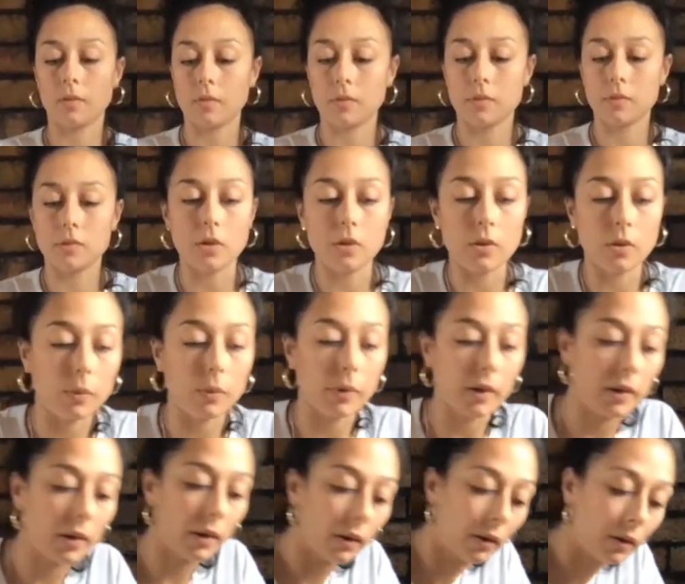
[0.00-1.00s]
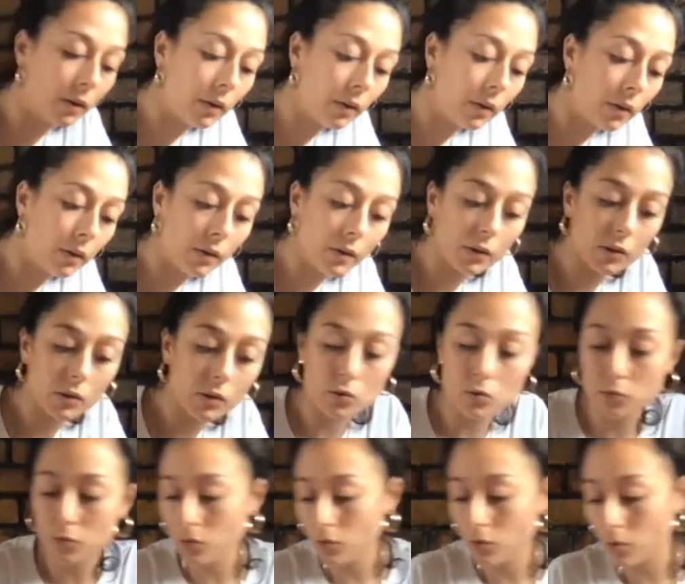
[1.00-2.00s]
so that we can
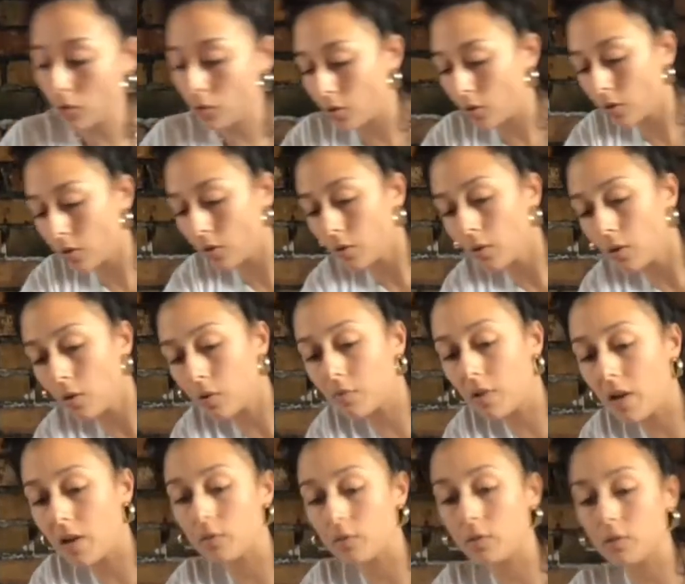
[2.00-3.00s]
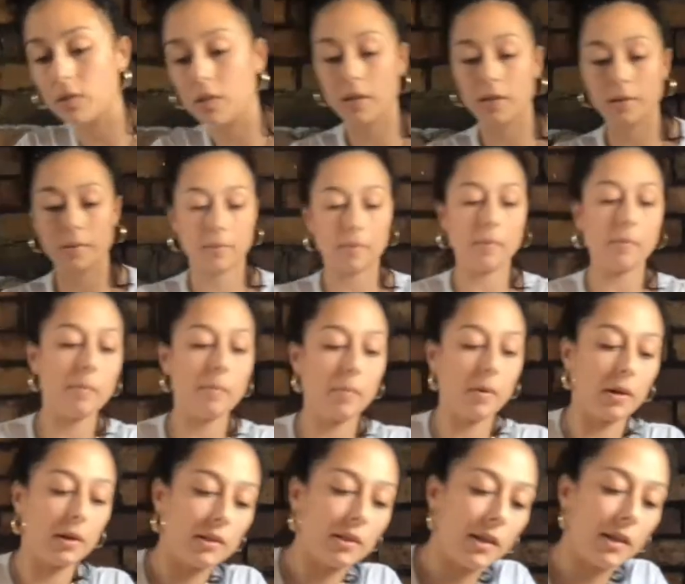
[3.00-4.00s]
draw around it.
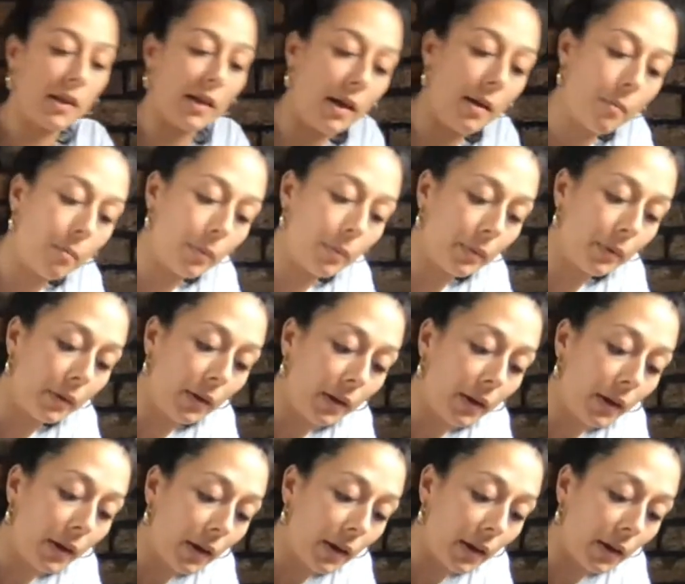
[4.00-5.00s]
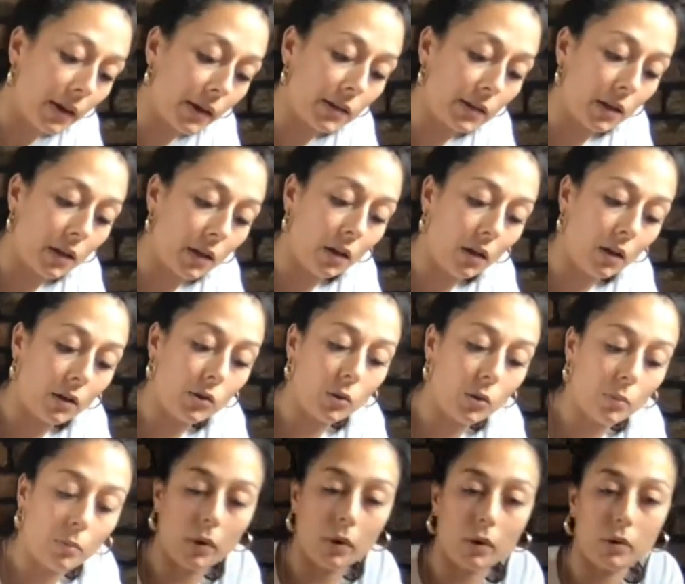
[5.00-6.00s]
My tip is to line your
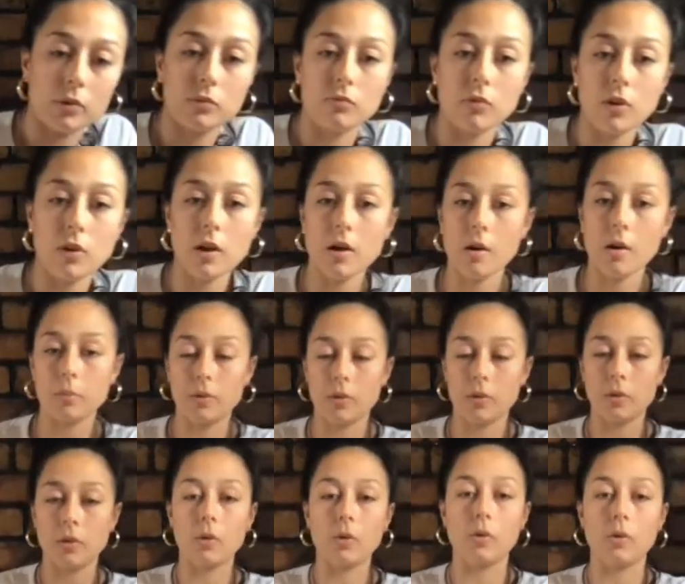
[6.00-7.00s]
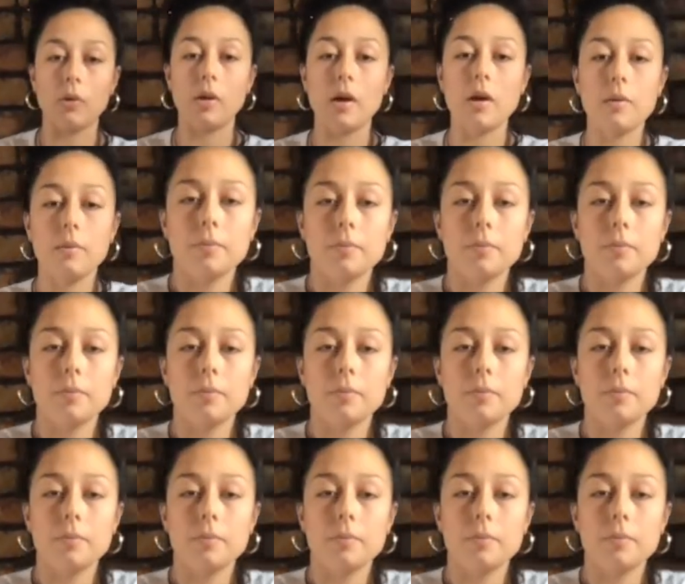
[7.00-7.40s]
box right up with the corner